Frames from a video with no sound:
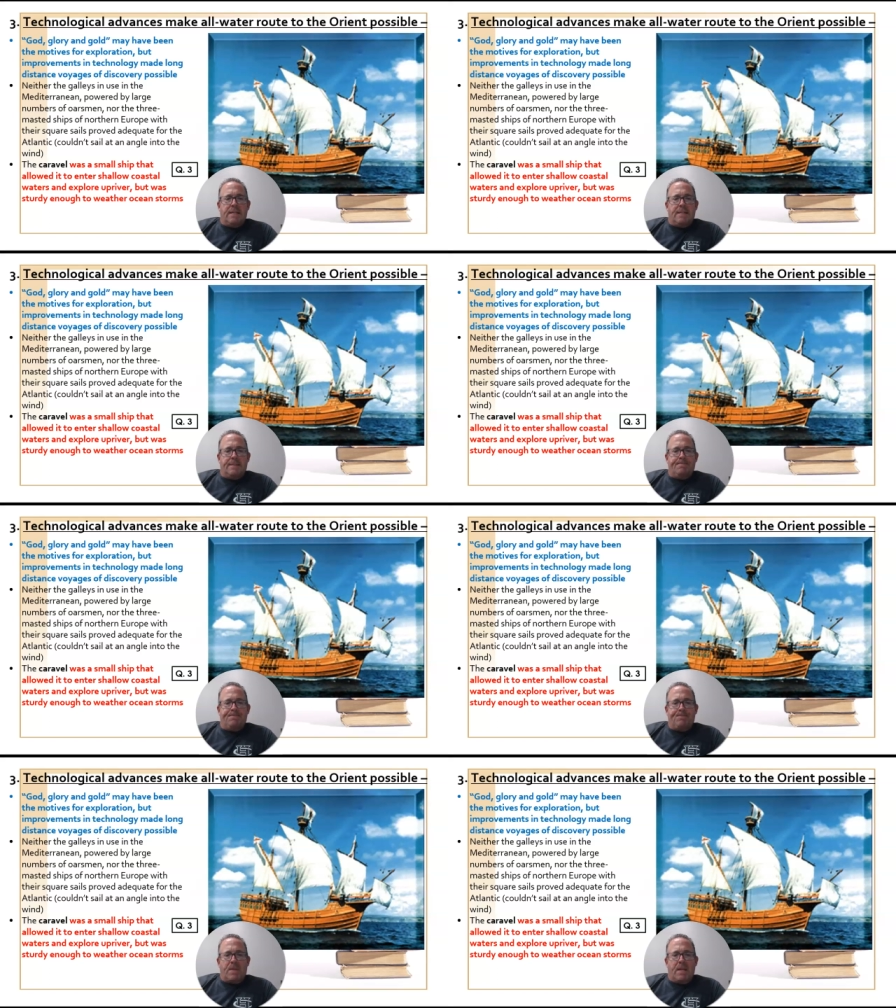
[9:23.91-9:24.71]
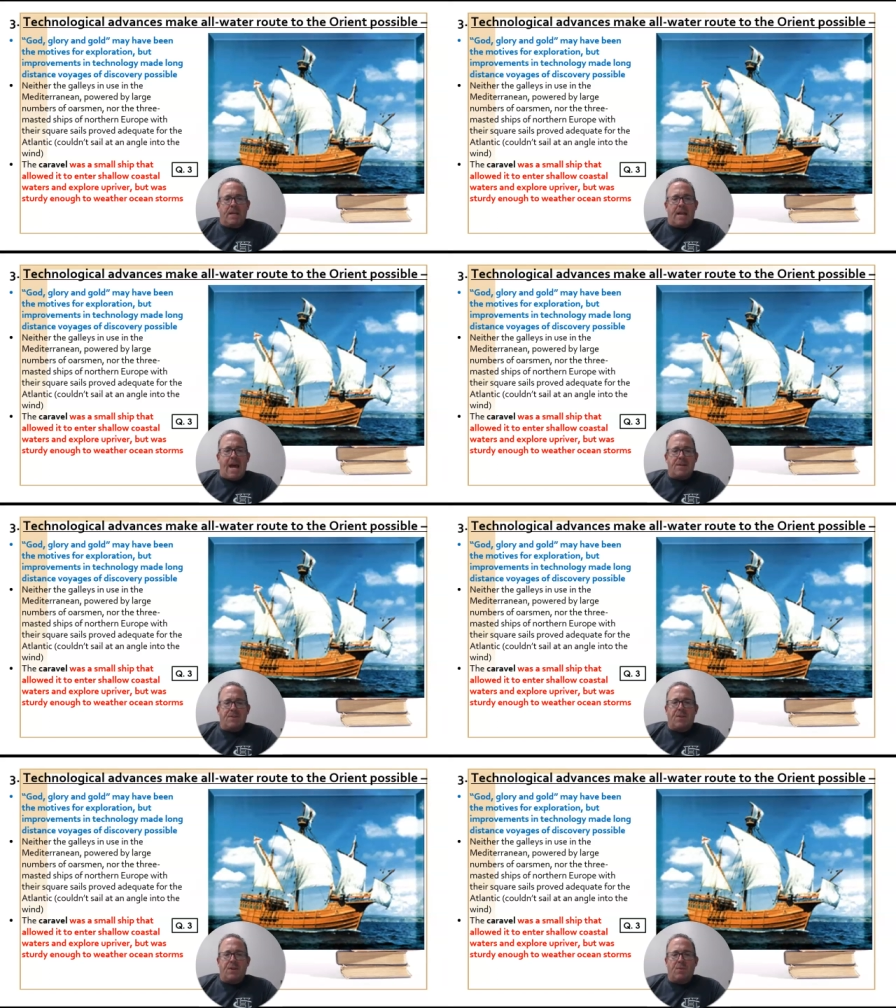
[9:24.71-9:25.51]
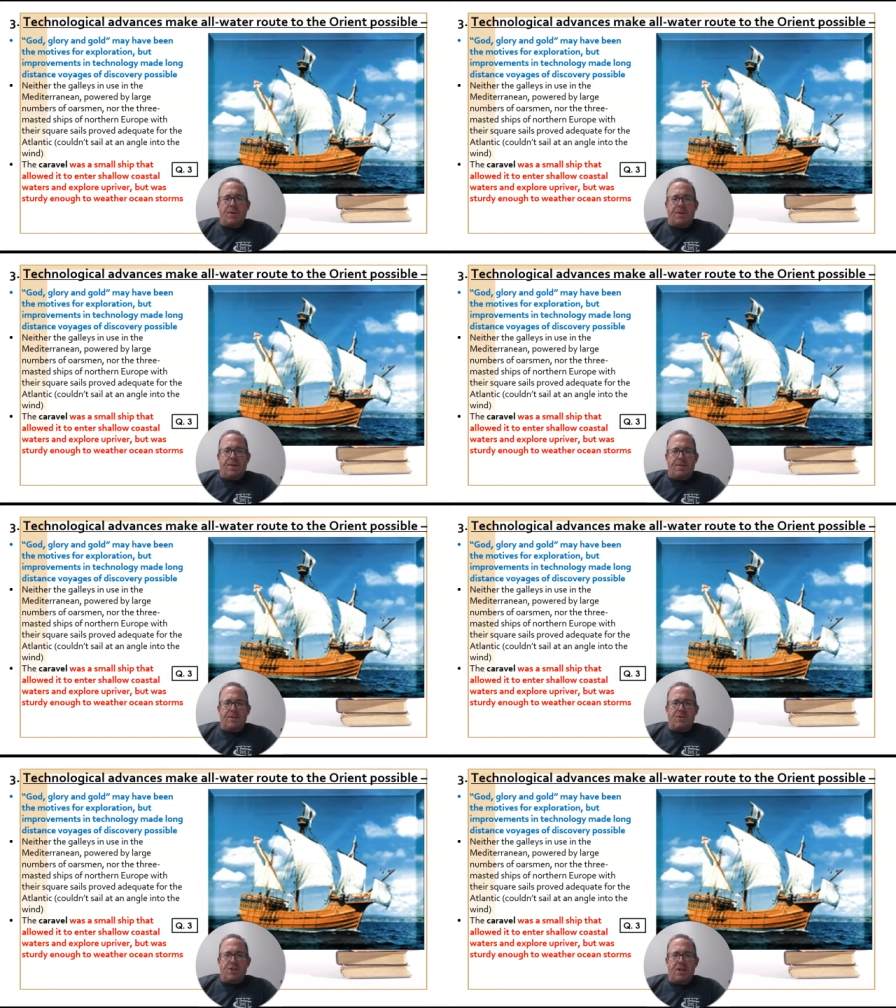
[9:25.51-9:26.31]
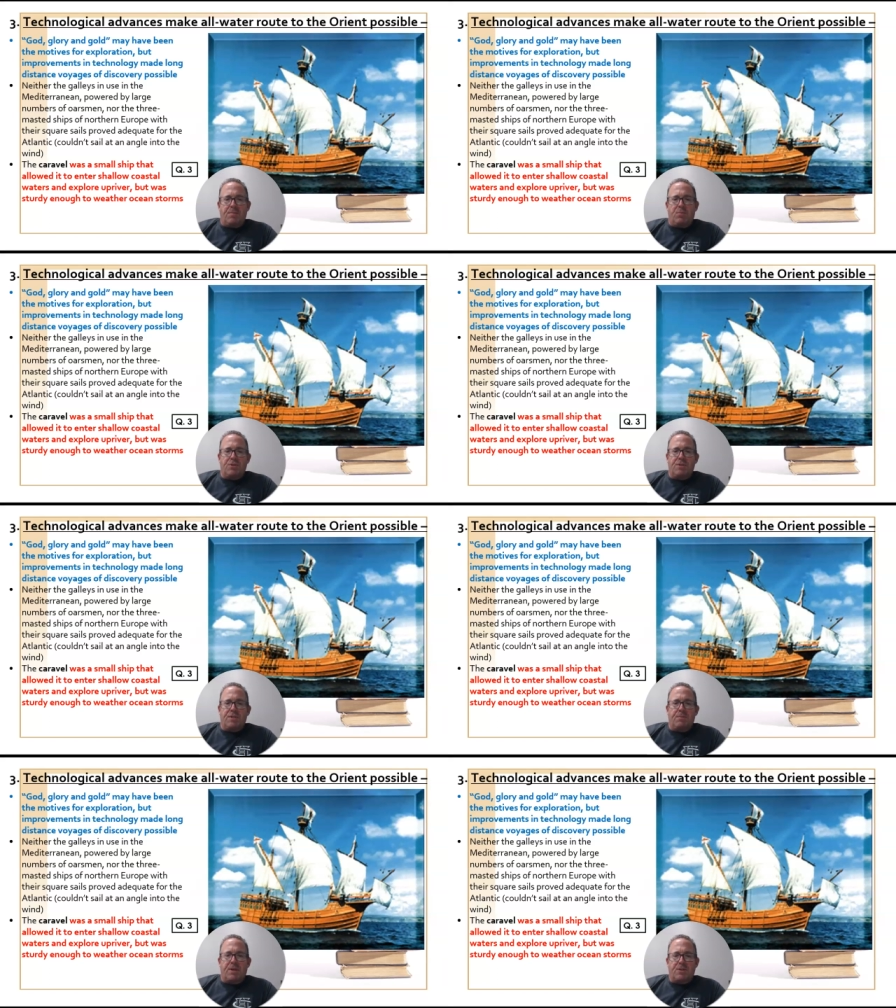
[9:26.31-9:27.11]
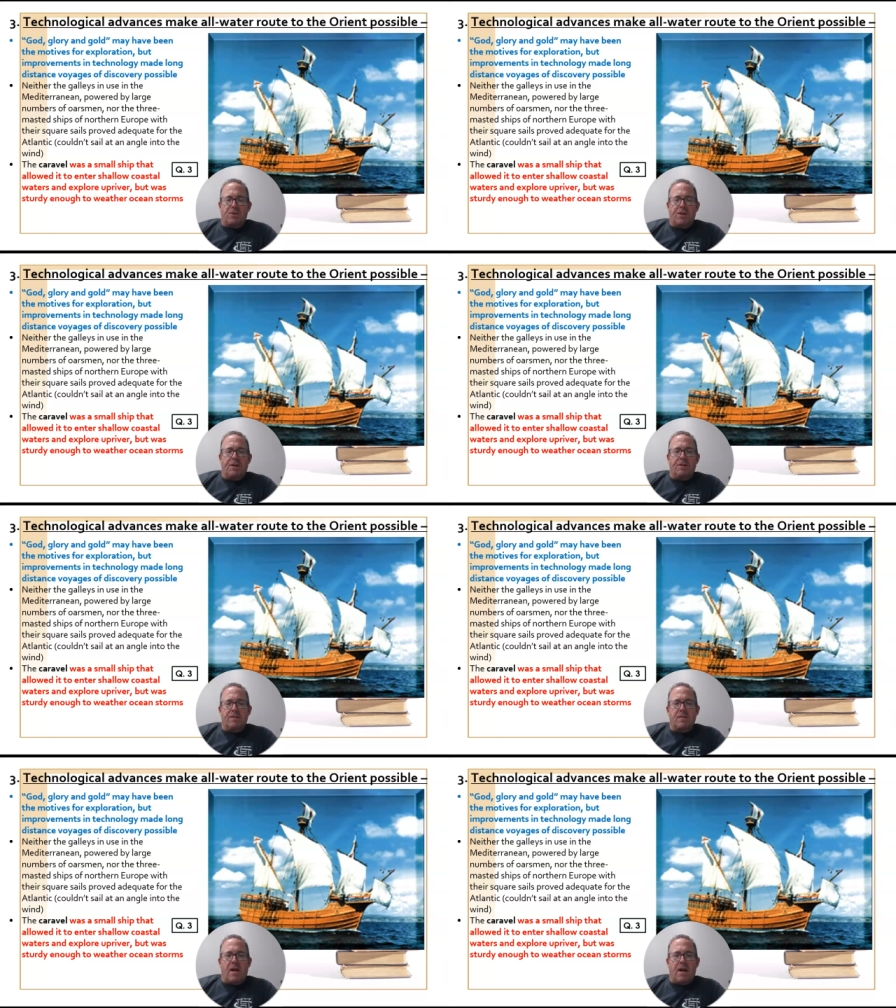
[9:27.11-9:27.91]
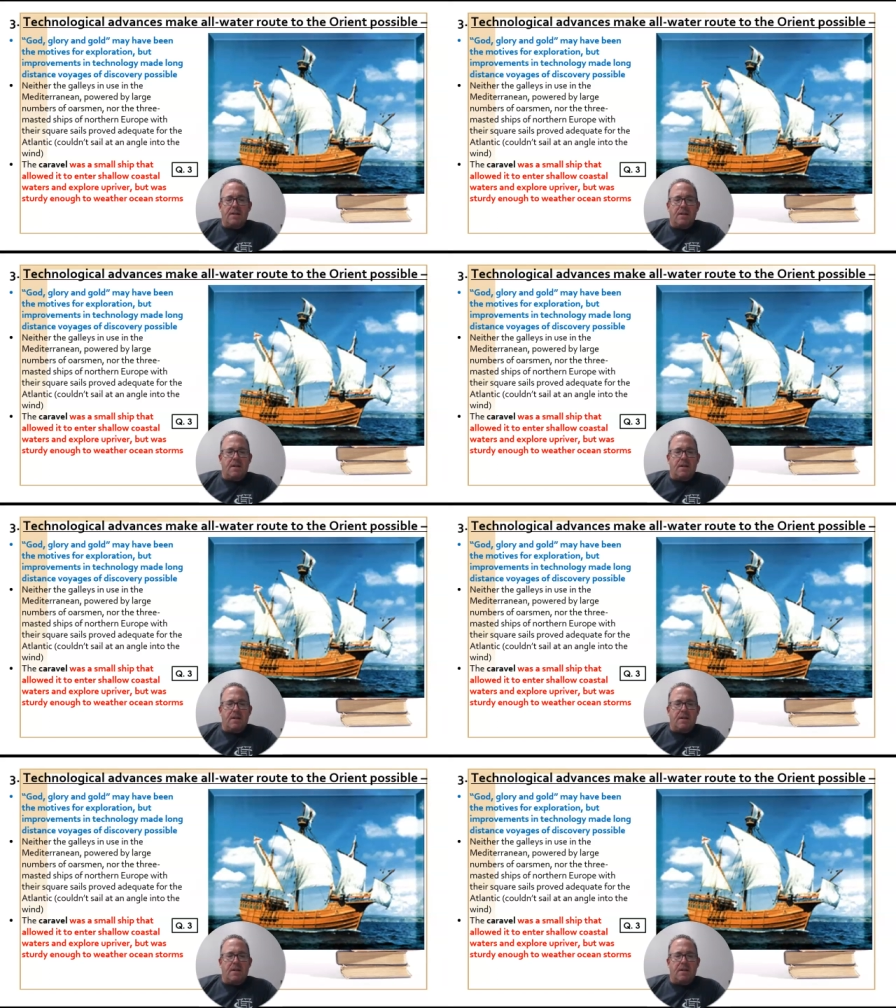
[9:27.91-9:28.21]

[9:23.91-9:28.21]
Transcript: Um, and it has to do with this ship, which you see pictured here in the slide,